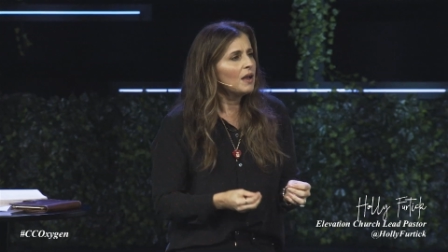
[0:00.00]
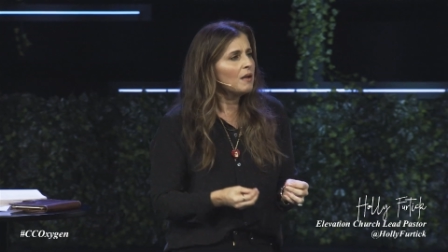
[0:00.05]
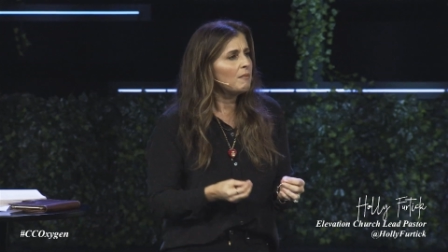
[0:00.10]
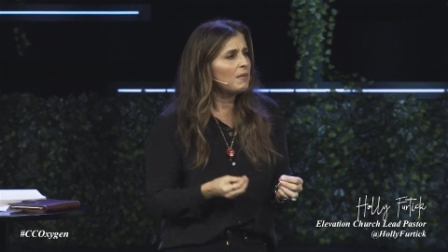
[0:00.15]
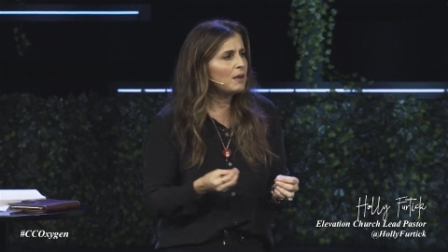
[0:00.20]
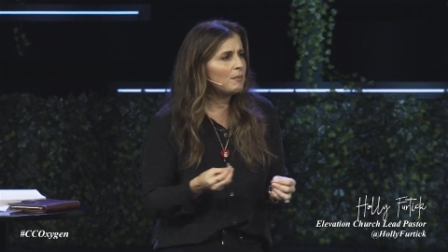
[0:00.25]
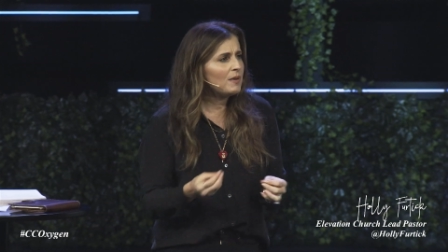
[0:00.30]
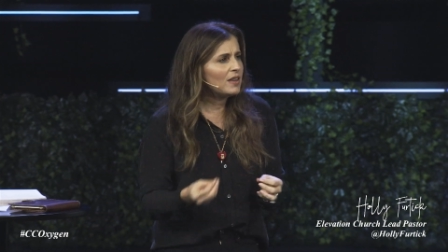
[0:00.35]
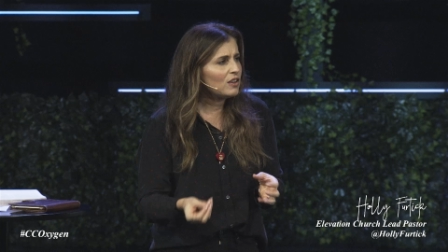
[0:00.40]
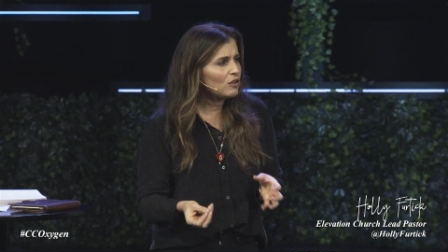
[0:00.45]

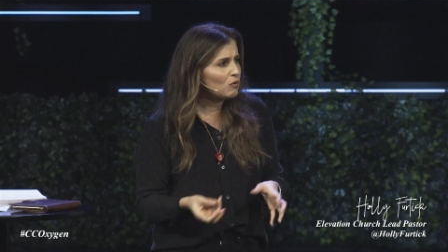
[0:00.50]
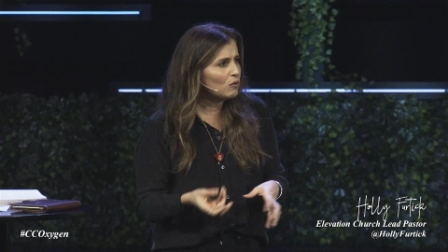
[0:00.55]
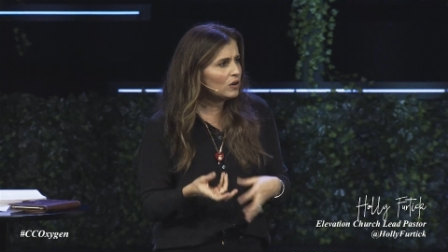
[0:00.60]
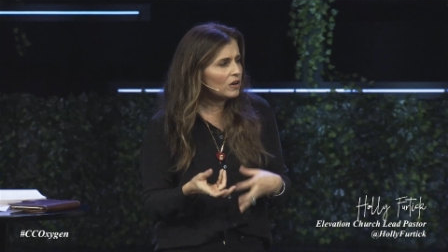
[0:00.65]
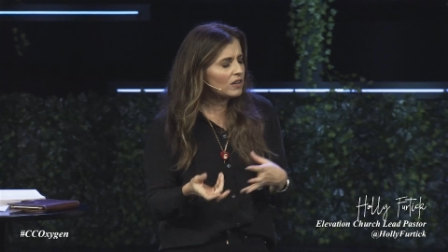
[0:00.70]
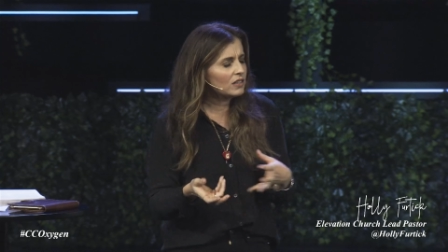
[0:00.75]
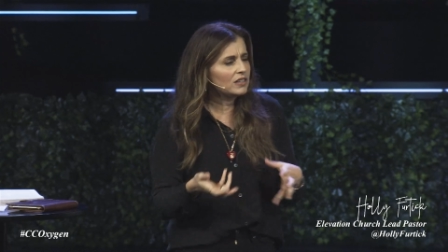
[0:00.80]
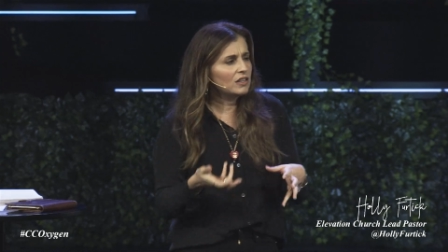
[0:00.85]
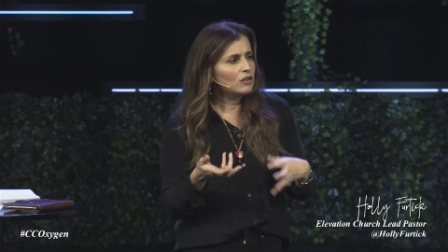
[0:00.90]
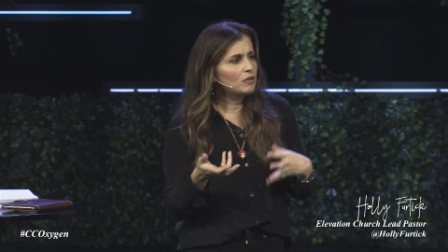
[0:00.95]
Maybe you were
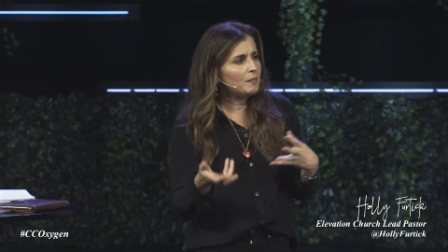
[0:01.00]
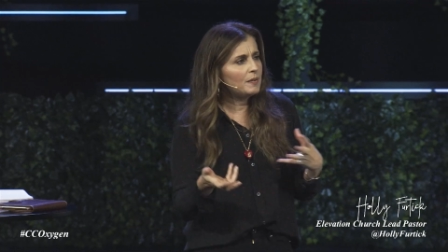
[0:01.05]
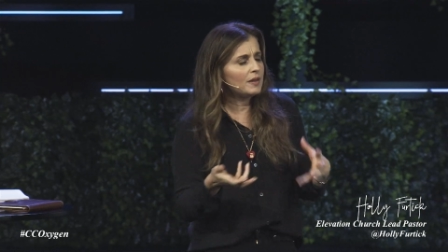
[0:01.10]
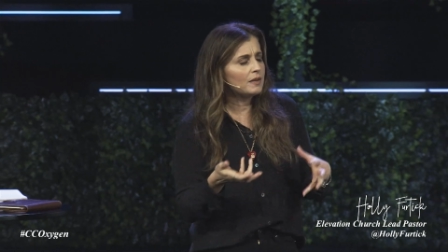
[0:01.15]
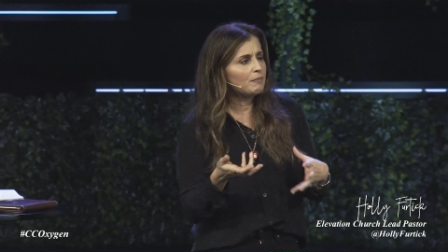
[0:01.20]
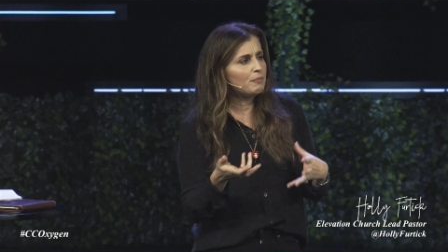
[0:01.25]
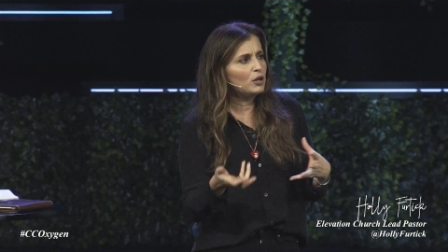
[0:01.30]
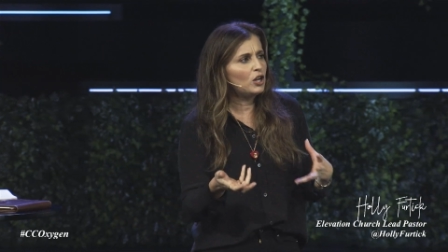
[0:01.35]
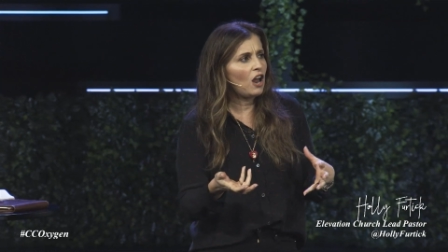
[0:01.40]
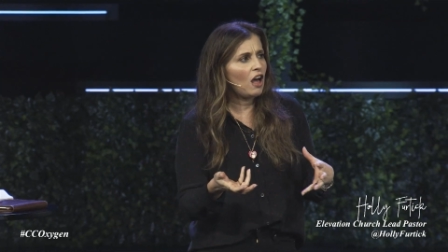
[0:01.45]
a little
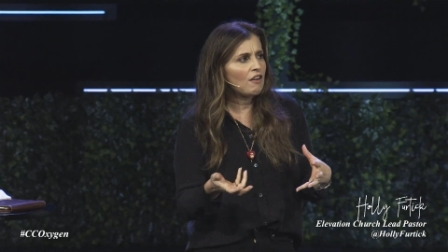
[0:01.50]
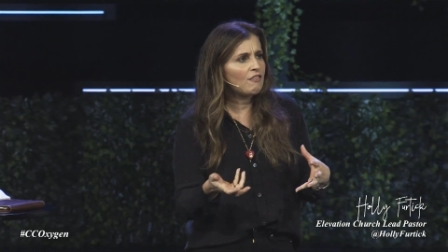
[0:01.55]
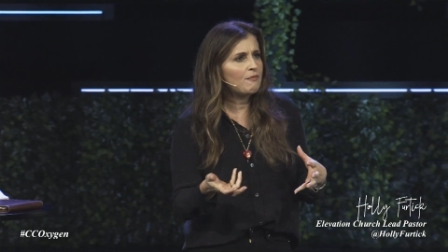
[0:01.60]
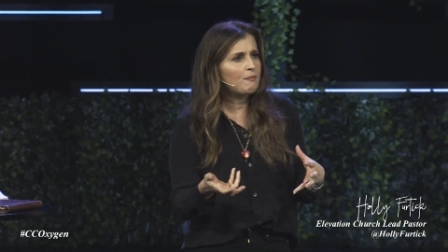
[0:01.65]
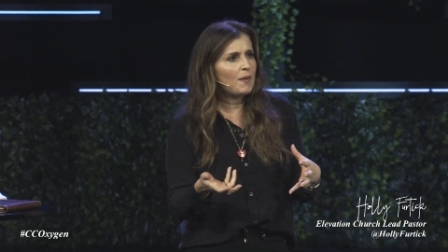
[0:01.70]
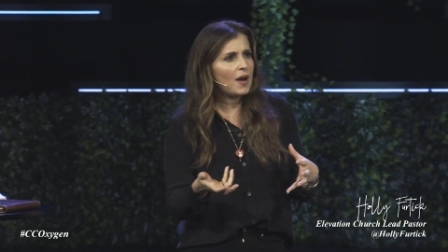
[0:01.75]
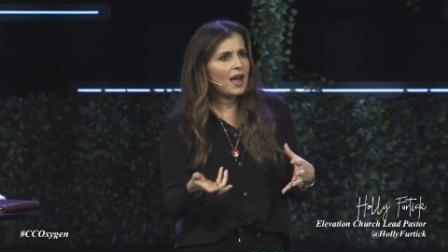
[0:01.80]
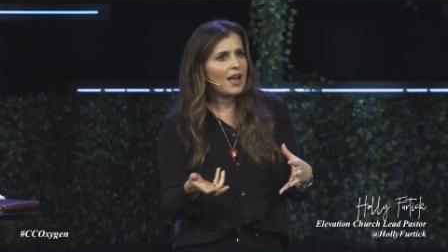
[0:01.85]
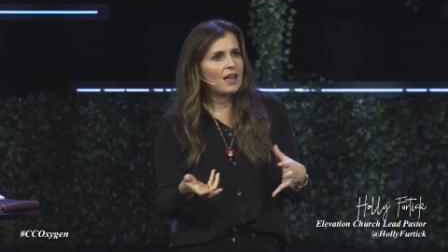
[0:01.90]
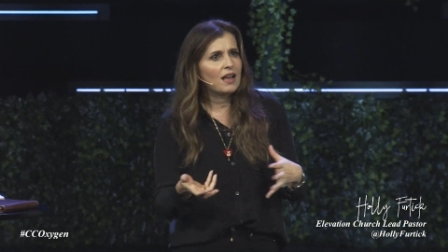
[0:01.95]
bit put off
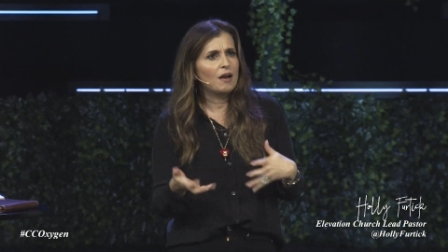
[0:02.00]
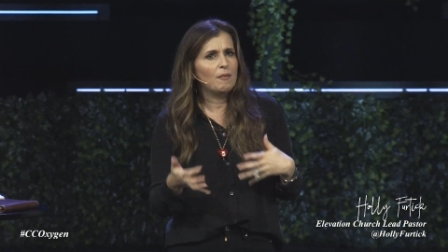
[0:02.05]
by